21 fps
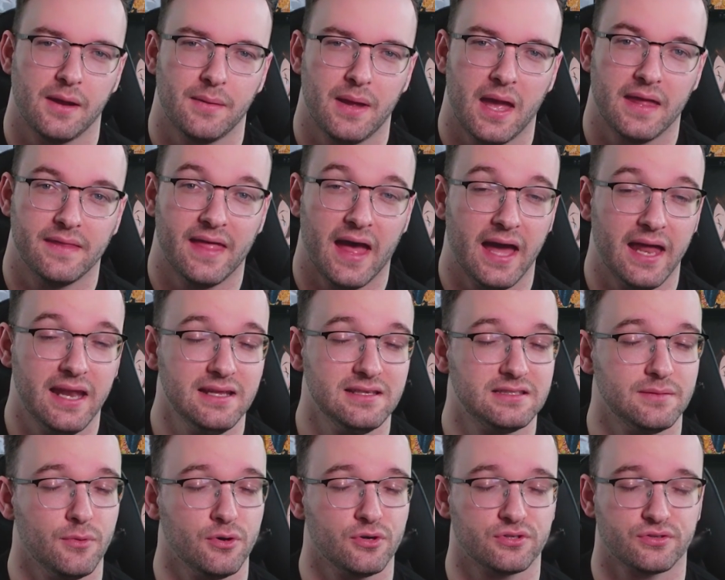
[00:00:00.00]
and that is the
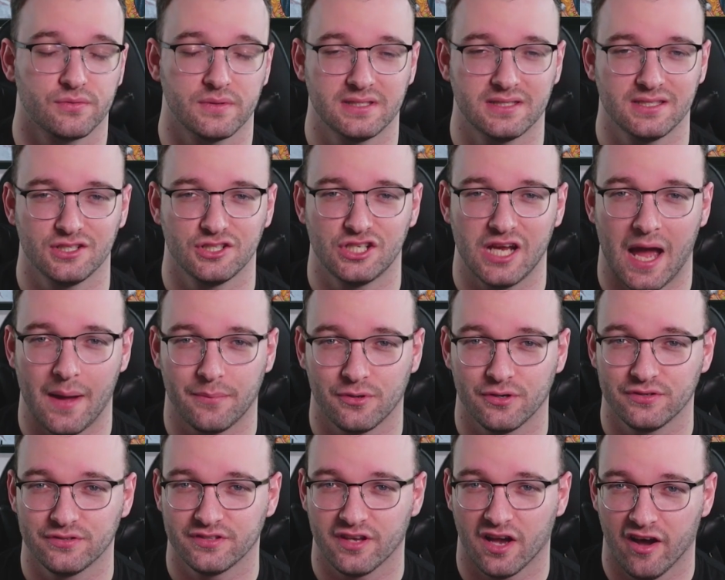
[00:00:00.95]
most recent
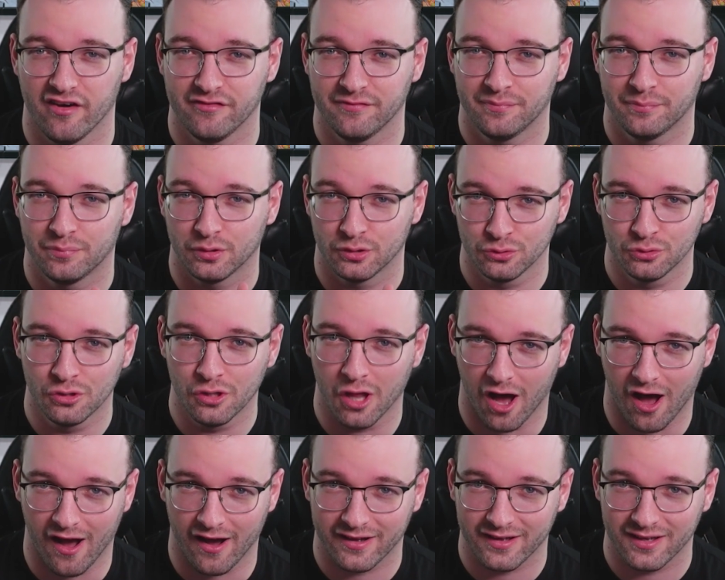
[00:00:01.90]
chapters of Blue
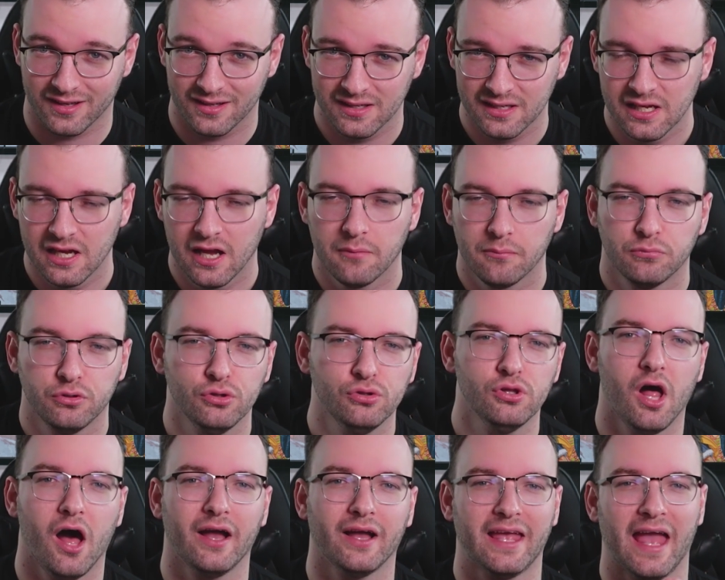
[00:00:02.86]
Lock. Blue
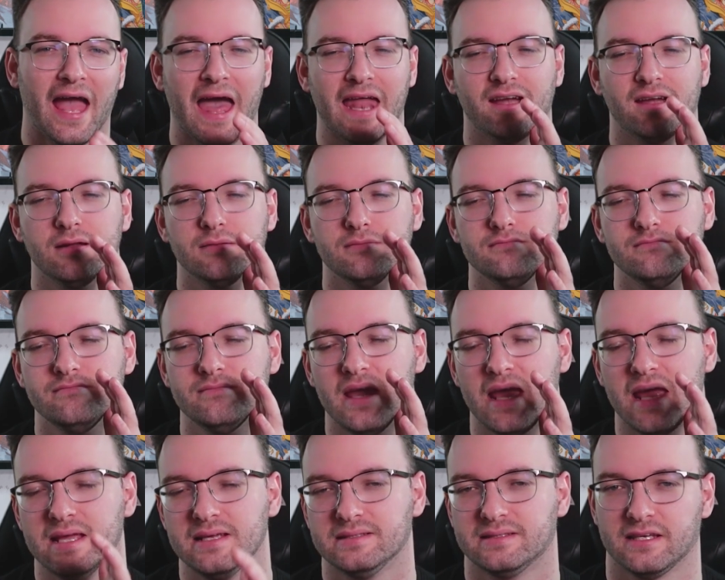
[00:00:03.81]
Lock had an
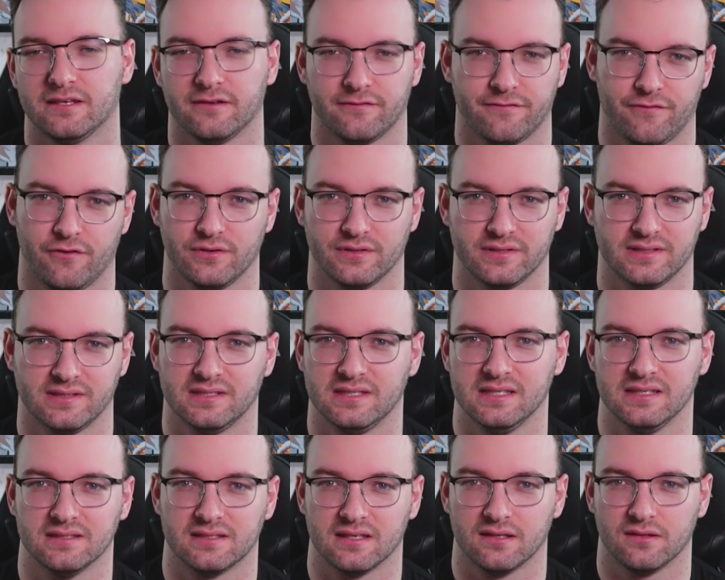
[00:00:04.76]
amazing first
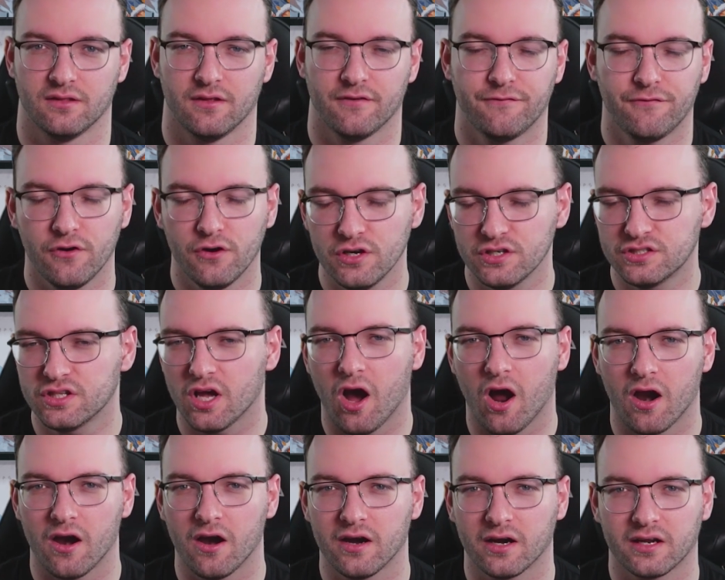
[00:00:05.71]
season. The first
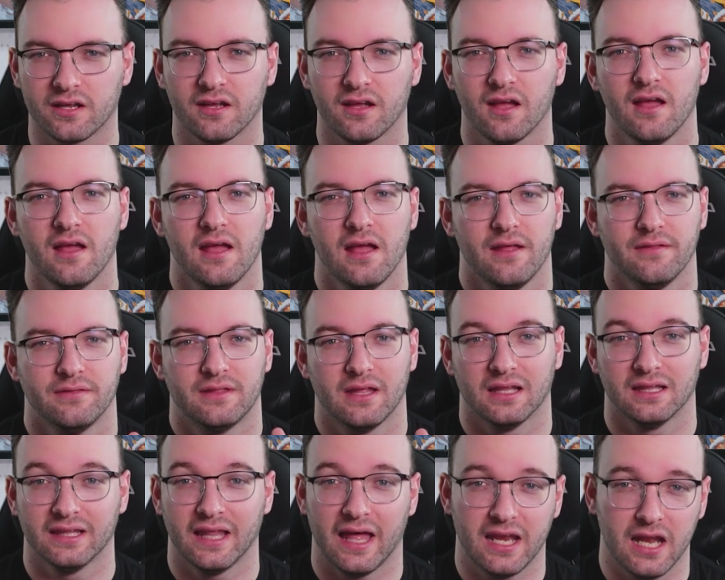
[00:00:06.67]
arc that
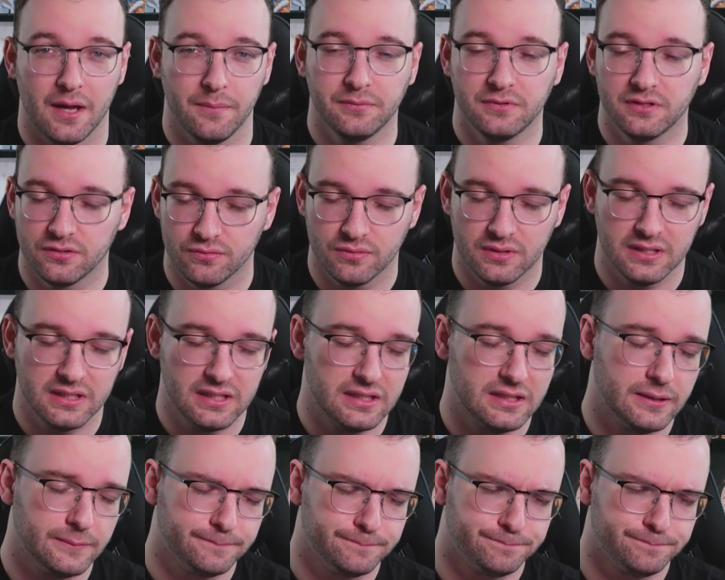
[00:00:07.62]
led up to the